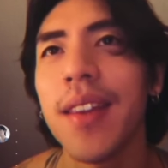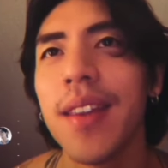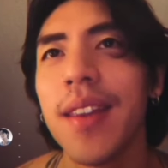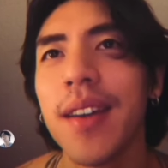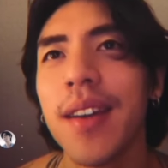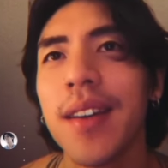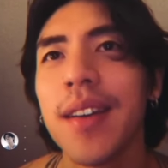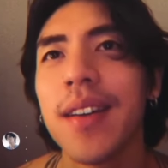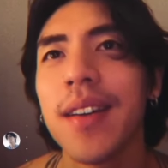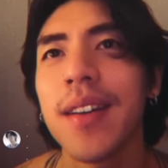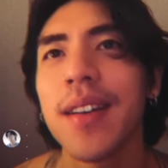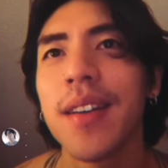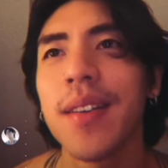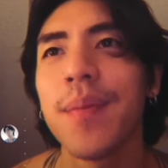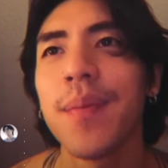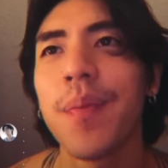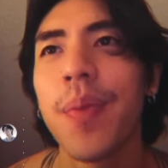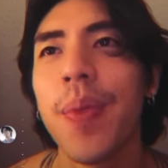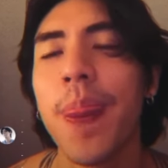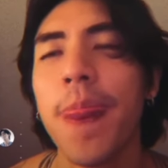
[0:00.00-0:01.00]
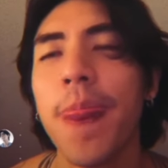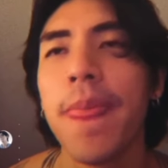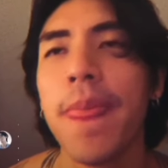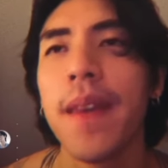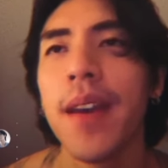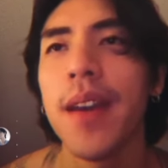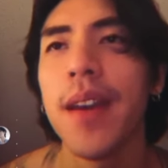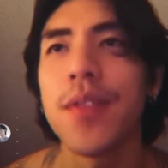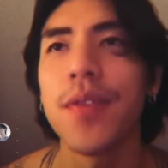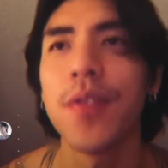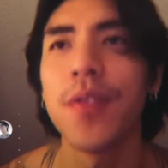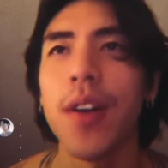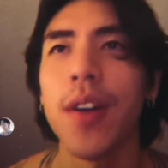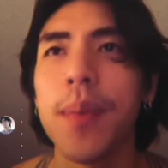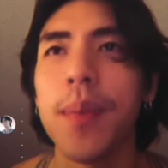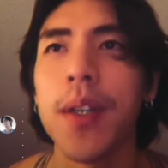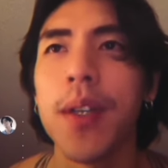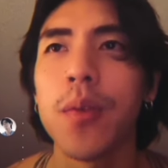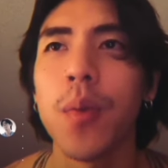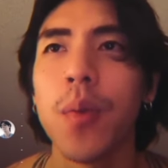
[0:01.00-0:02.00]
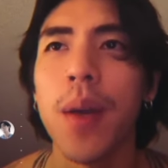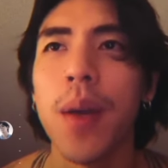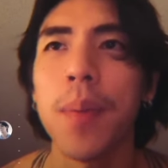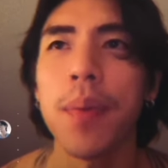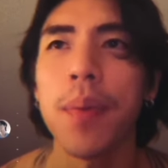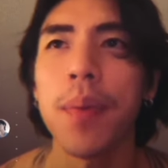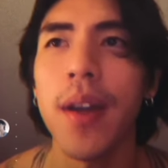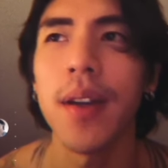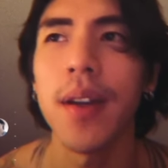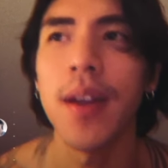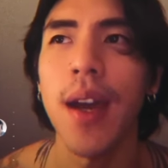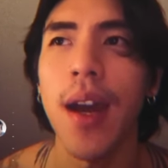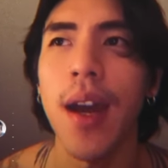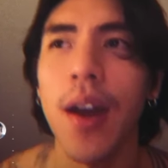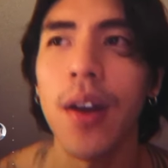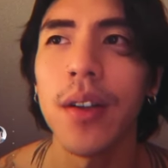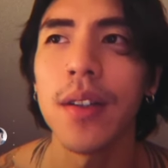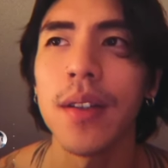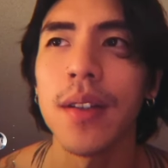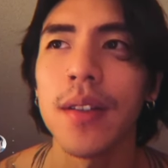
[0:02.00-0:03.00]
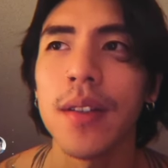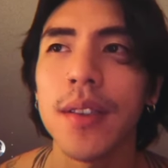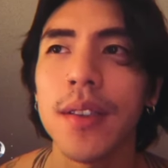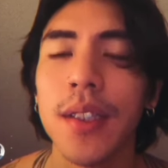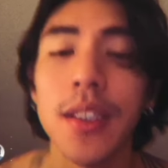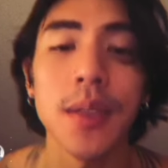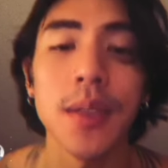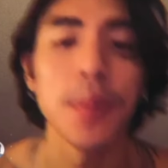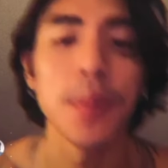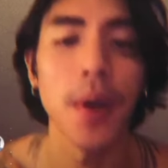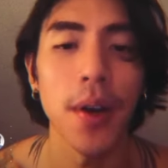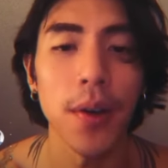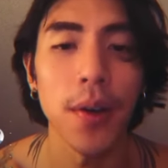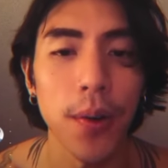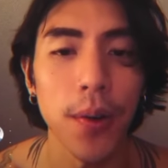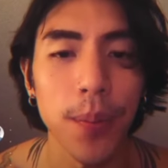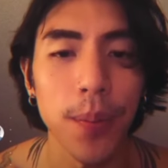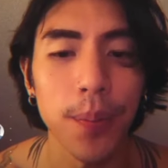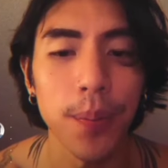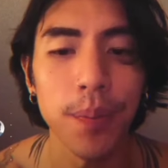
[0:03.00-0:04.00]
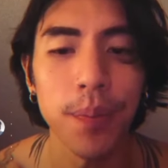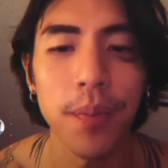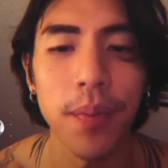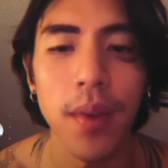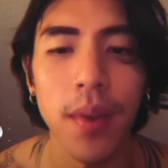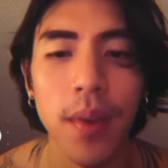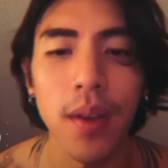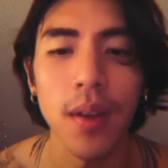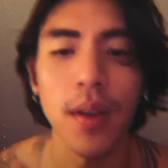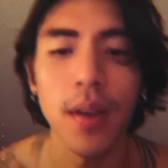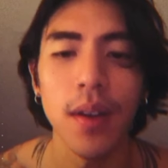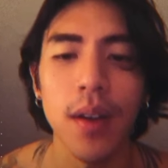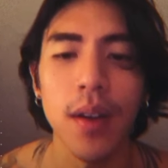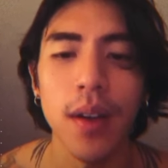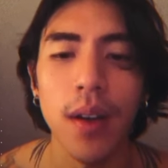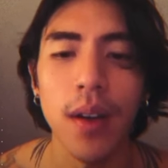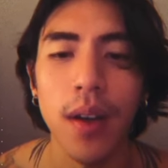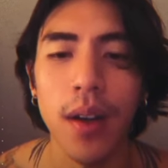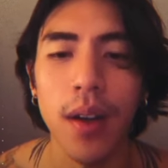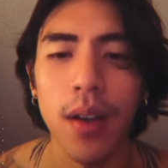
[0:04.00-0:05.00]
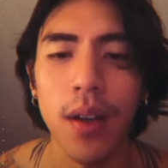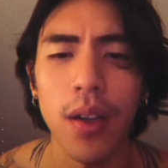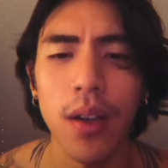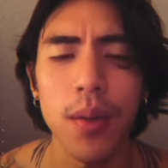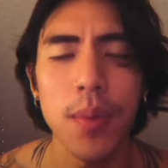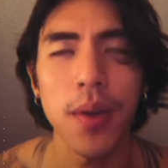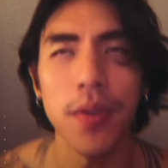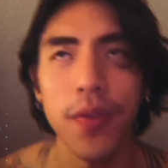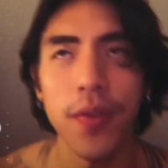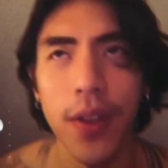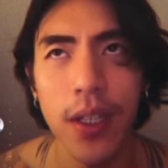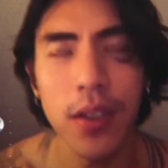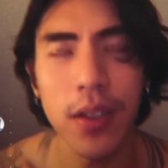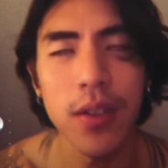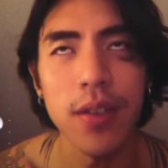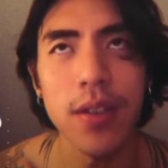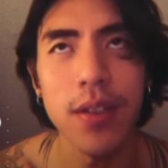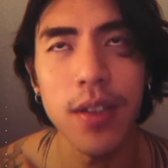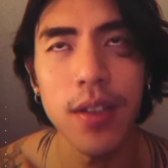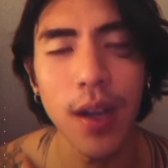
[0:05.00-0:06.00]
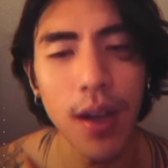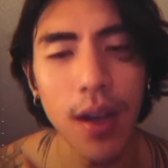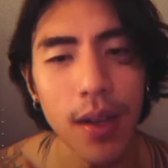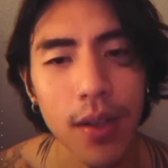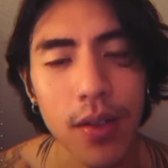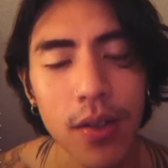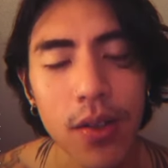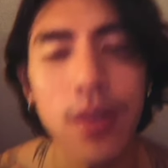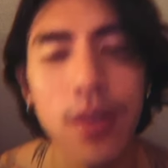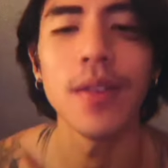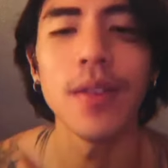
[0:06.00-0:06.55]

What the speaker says: think it's funny because when I play a character such as Minor, a lot of my features change.